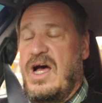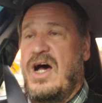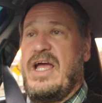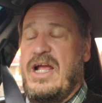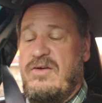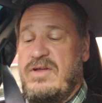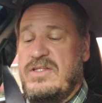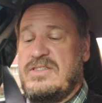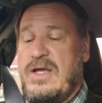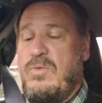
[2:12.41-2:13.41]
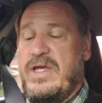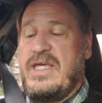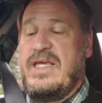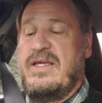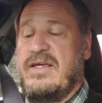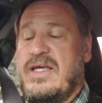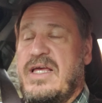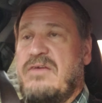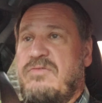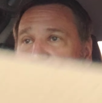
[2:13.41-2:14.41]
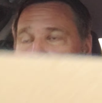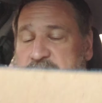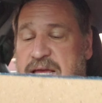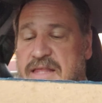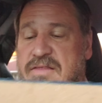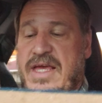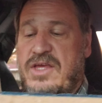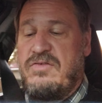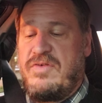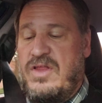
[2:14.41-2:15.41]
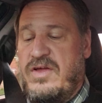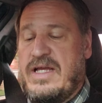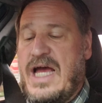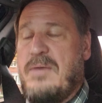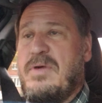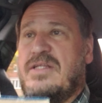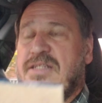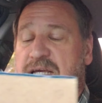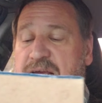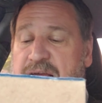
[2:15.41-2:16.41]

Uh, Aaron Zywicki and Willem again, thank you for another comment.